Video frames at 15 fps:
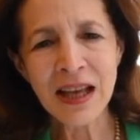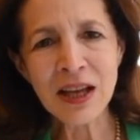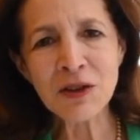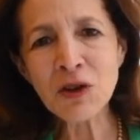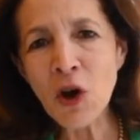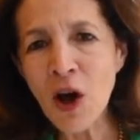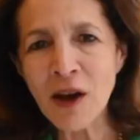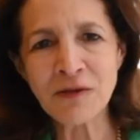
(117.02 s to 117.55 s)
it
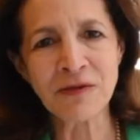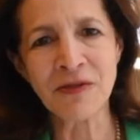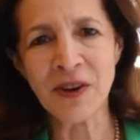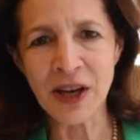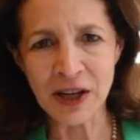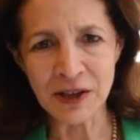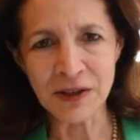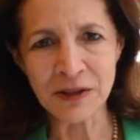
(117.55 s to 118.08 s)
caught
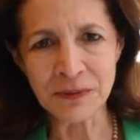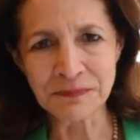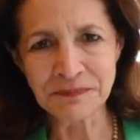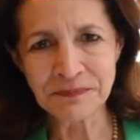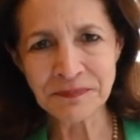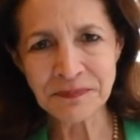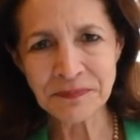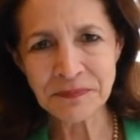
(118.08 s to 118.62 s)
fire
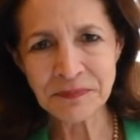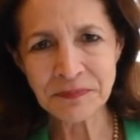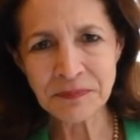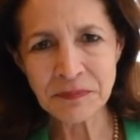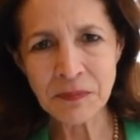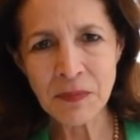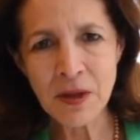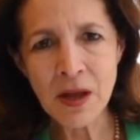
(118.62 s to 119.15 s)

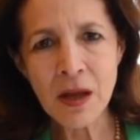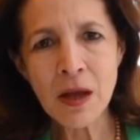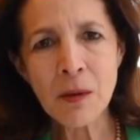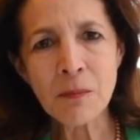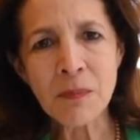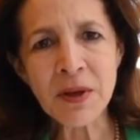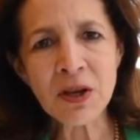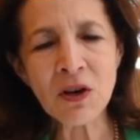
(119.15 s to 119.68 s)

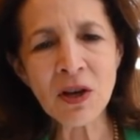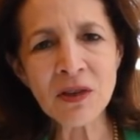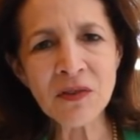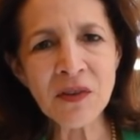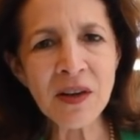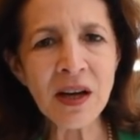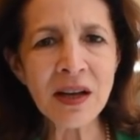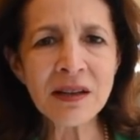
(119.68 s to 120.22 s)

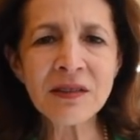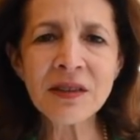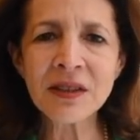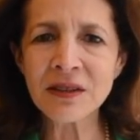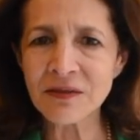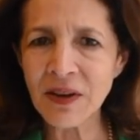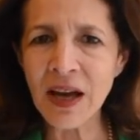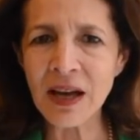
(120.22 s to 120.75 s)
because the
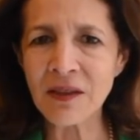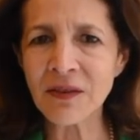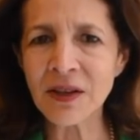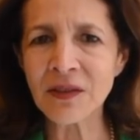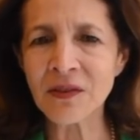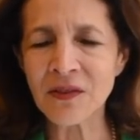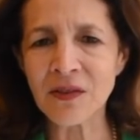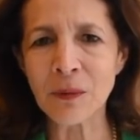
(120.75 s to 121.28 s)
idea of
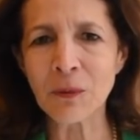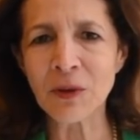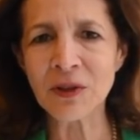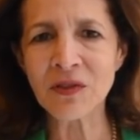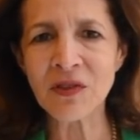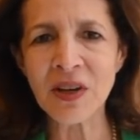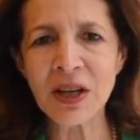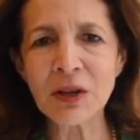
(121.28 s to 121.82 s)
having
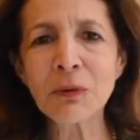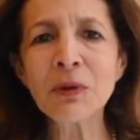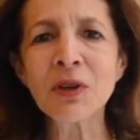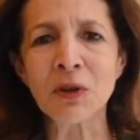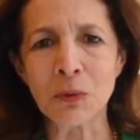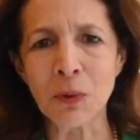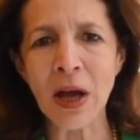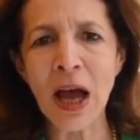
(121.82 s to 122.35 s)
someone tell
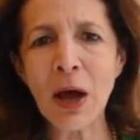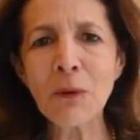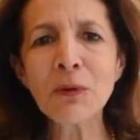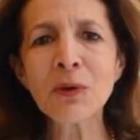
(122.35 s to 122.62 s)
you how